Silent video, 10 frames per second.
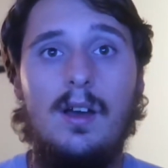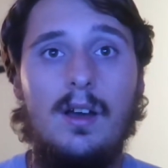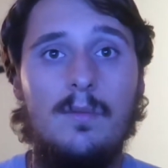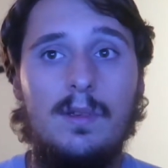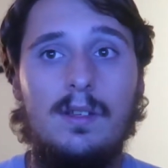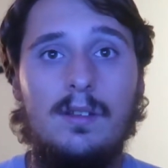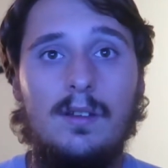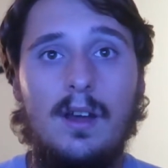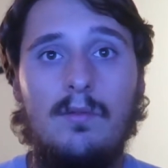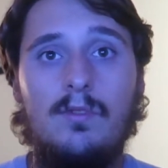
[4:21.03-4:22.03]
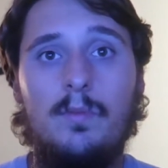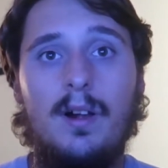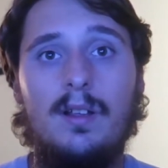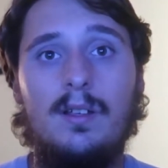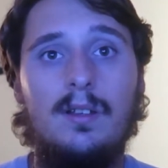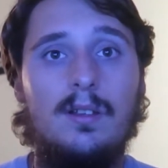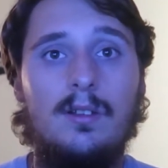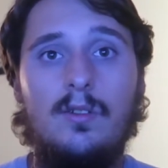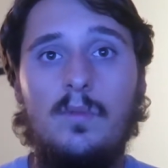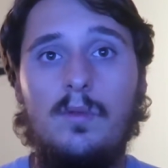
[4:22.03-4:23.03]
I mean, I was probably a
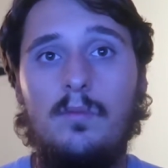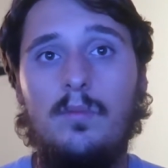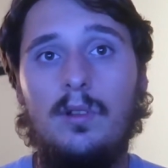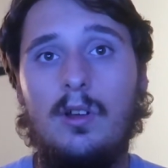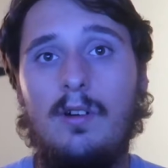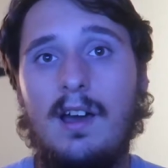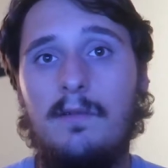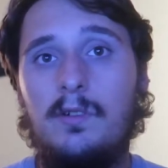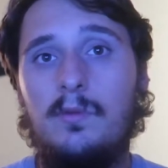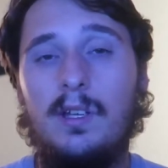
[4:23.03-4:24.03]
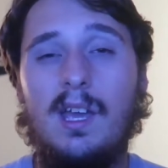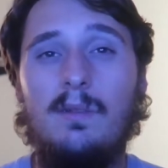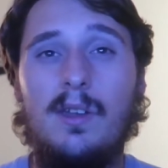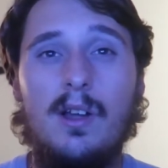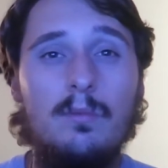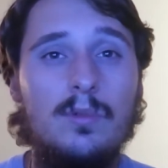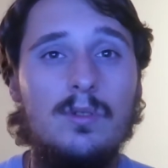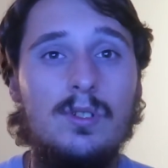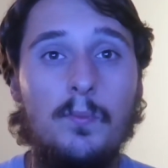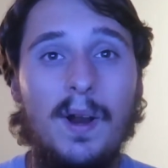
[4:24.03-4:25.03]
little bit below average when it came to
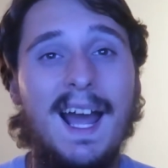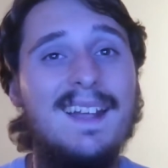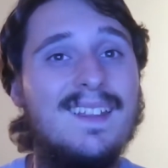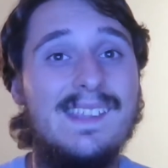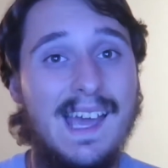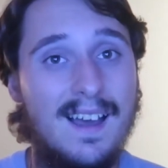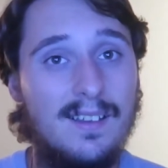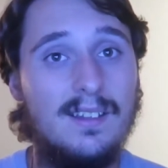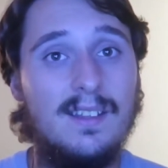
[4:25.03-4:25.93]
numbers, but I had the talent.